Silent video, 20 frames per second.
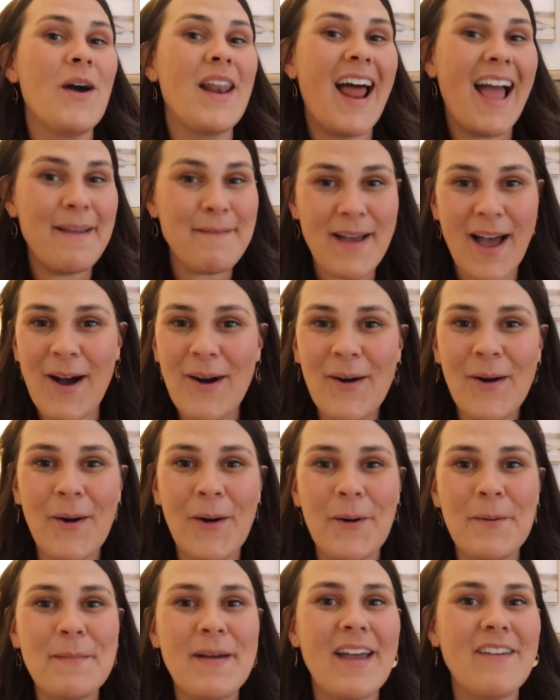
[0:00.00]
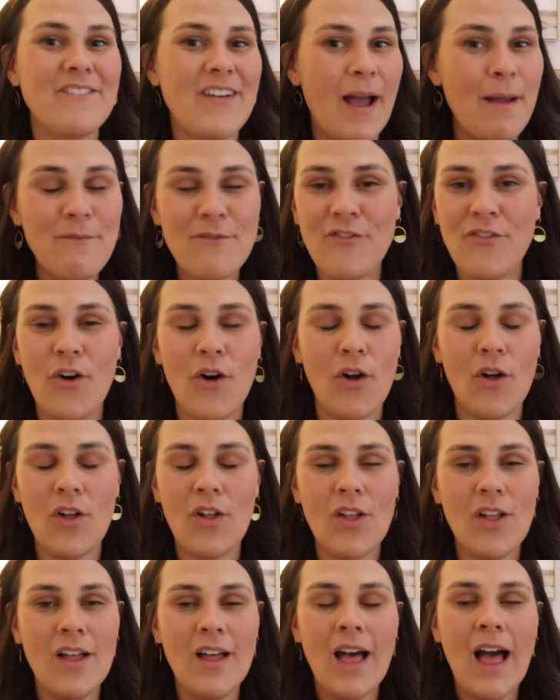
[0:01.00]
When I'm at home, if I'm
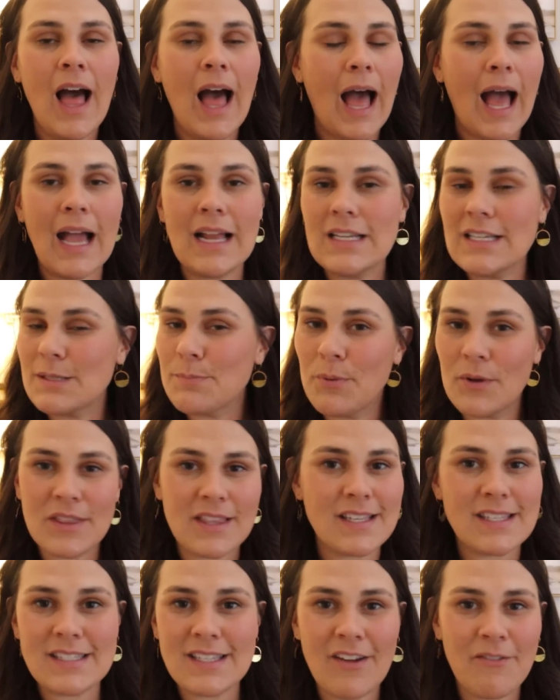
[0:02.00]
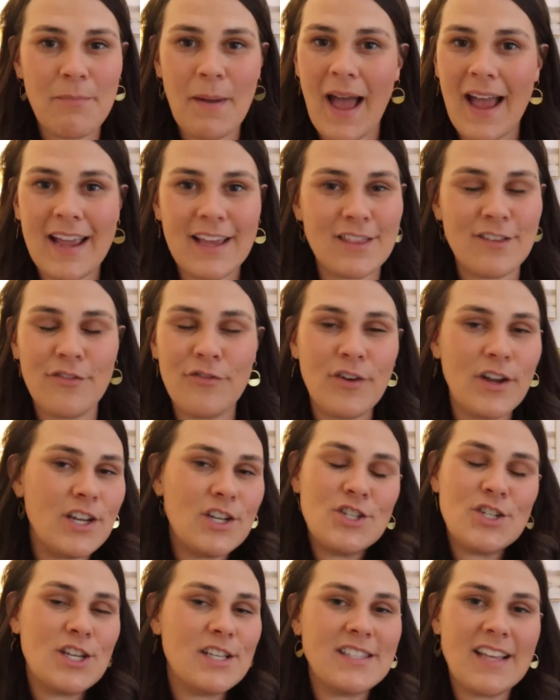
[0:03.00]
full, I just put this stuff back in the
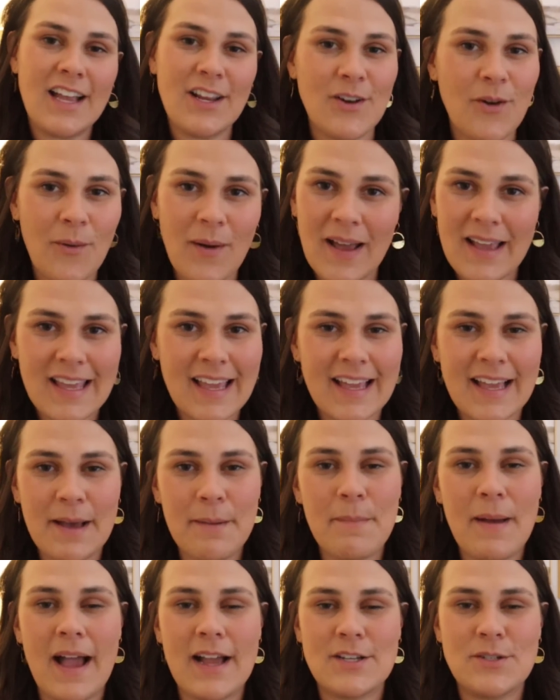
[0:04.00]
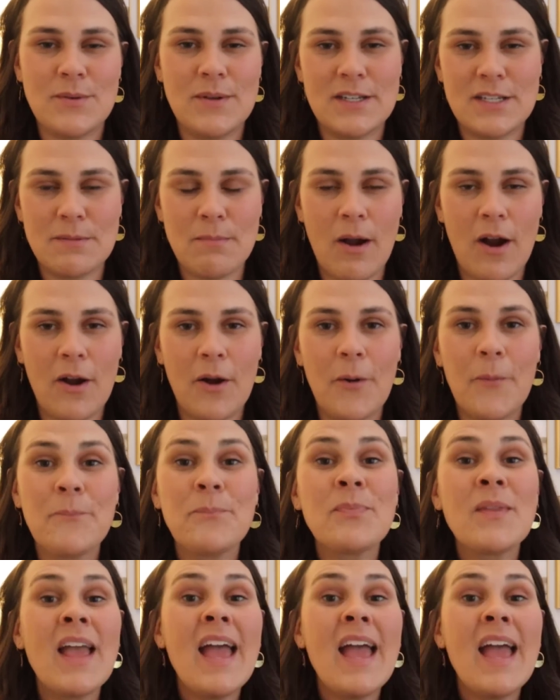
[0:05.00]
fridge because I know I can come back to it tomorrow.